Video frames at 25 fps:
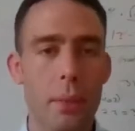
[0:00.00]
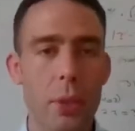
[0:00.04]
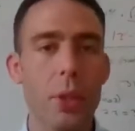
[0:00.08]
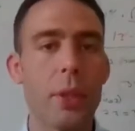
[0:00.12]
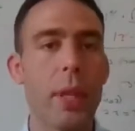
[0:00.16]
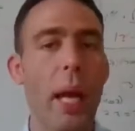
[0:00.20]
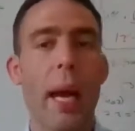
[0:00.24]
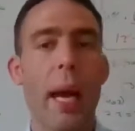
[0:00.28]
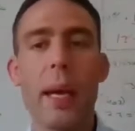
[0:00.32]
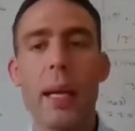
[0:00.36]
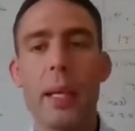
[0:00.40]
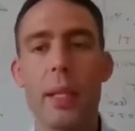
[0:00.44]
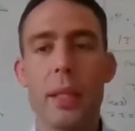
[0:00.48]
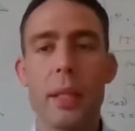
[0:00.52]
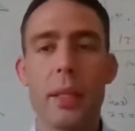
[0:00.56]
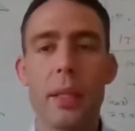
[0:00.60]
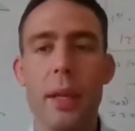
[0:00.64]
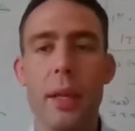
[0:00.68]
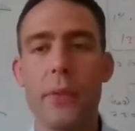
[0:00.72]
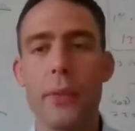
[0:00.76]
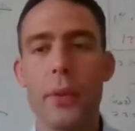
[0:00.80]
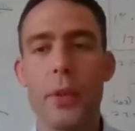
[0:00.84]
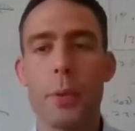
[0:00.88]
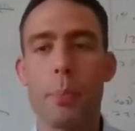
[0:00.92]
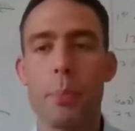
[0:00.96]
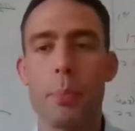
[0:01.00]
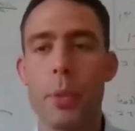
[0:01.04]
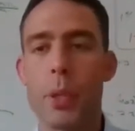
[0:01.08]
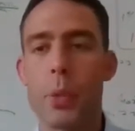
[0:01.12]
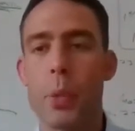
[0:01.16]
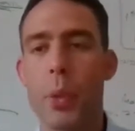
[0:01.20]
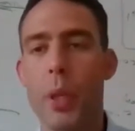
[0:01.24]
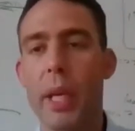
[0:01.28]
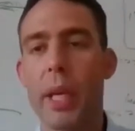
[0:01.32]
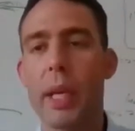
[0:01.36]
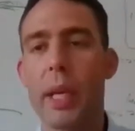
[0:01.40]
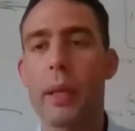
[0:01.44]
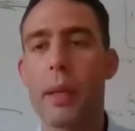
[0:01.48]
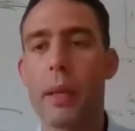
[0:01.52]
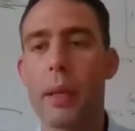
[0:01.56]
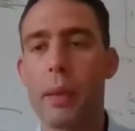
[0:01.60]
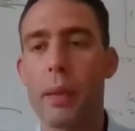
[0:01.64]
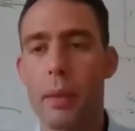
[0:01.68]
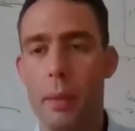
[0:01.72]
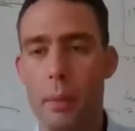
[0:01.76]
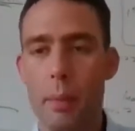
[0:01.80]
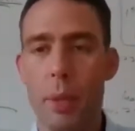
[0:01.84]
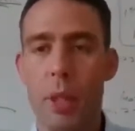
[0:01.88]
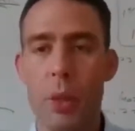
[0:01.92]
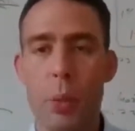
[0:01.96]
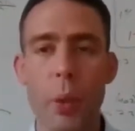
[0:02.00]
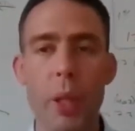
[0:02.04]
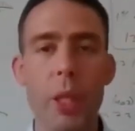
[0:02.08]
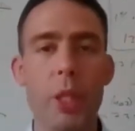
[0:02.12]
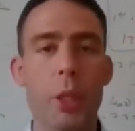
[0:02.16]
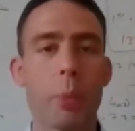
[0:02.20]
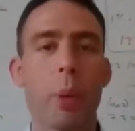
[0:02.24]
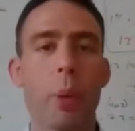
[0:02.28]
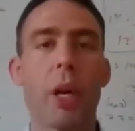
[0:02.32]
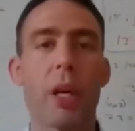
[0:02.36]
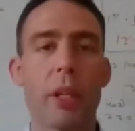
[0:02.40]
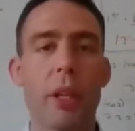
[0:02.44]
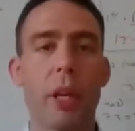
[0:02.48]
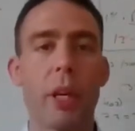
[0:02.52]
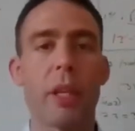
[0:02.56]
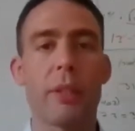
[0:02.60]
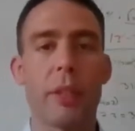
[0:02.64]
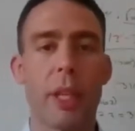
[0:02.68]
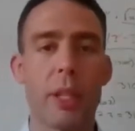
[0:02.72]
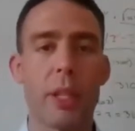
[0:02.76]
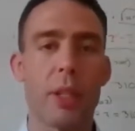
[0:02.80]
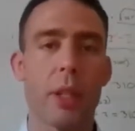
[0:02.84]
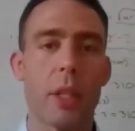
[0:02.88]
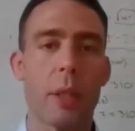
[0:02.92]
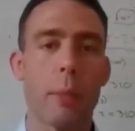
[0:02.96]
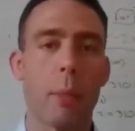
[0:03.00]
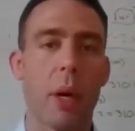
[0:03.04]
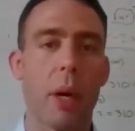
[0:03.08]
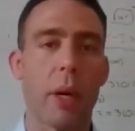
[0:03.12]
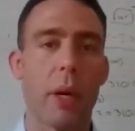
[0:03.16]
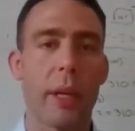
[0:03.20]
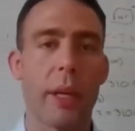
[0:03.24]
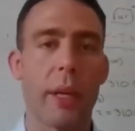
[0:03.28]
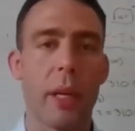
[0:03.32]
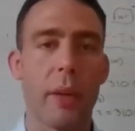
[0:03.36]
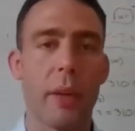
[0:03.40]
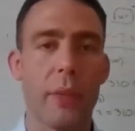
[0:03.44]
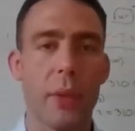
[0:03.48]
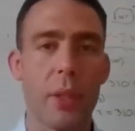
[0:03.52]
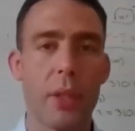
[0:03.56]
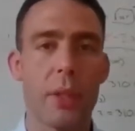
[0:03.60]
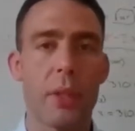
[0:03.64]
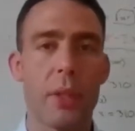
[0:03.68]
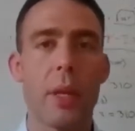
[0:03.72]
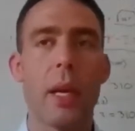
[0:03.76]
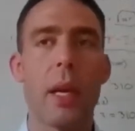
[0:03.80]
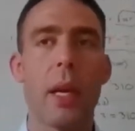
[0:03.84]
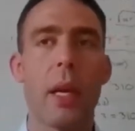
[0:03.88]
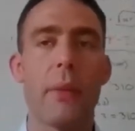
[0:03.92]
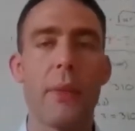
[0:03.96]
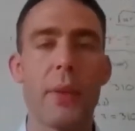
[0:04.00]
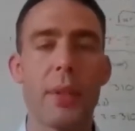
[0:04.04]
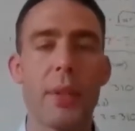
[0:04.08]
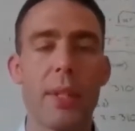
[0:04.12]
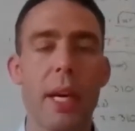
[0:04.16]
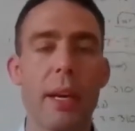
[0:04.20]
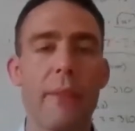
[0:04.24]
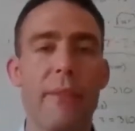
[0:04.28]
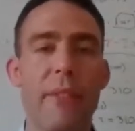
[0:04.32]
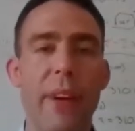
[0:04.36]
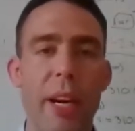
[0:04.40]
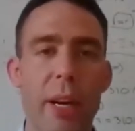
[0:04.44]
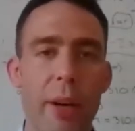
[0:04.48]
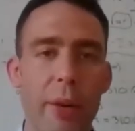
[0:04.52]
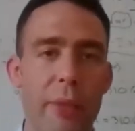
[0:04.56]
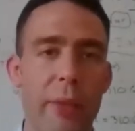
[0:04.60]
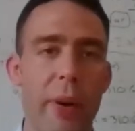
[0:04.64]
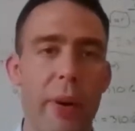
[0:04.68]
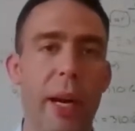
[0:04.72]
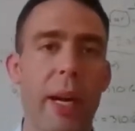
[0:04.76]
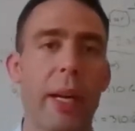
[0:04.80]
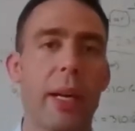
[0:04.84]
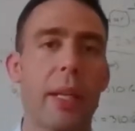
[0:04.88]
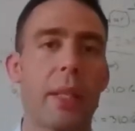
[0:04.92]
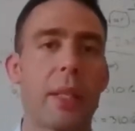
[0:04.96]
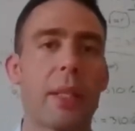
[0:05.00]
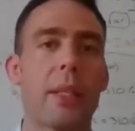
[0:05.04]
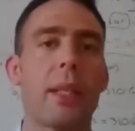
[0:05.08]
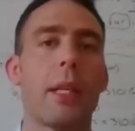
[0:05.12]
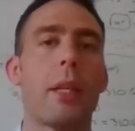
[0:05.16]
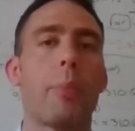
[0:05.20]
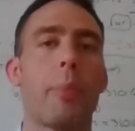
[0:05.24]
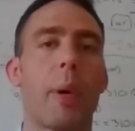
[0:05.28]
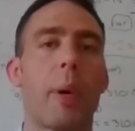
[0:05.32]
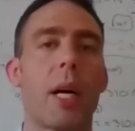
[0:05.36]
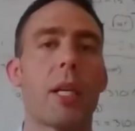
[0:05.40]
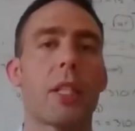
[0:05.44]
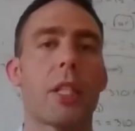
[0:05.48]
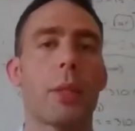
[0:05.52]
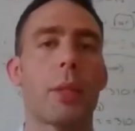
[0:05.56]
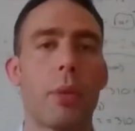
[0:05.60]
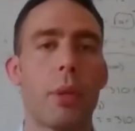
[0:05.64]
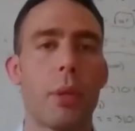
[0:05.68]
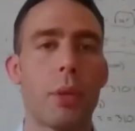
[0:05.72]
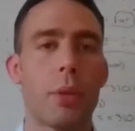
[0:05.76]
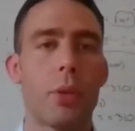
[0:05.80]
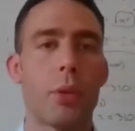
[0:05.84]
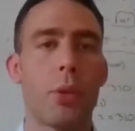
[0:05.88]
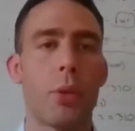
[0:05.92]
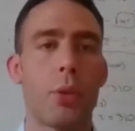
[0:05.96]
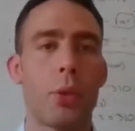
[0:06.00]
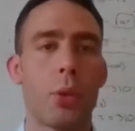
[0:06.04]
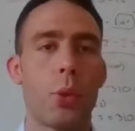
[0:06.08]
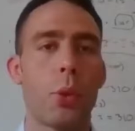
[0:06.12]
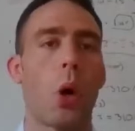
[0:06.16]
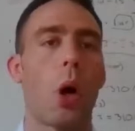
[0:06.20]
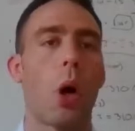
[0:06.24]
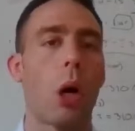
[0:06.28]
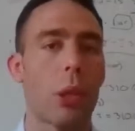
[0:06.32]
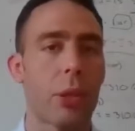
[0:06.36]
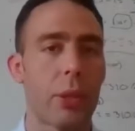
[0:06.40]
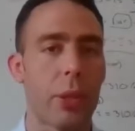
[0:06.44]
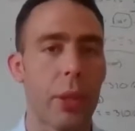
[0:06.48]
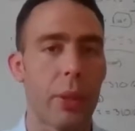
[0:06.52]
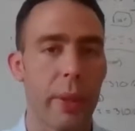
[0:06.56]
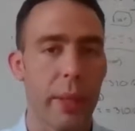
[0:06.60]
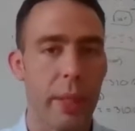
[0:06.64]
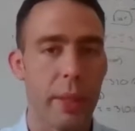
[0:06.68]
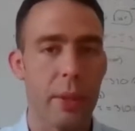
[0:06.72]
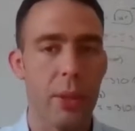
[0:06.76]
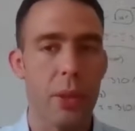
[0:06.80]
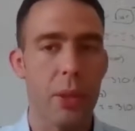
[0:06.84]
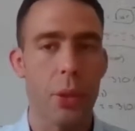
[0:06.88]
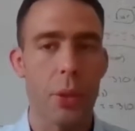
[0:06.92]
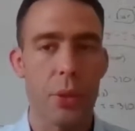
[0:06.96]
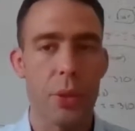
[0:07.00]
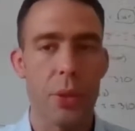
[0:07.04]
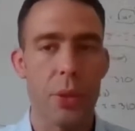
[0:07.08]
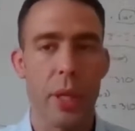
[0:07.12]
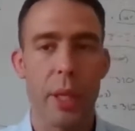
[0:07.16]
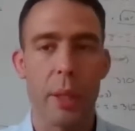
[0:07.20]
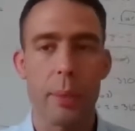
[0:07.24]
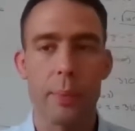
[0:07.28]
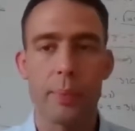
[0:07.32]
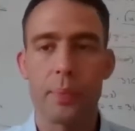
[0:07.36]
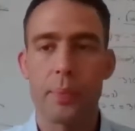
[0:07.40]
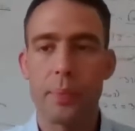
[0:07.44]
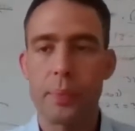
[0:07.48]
So that is the difference between smart contracts on the market. If it's not verified, it's still possible to alter it, so to say.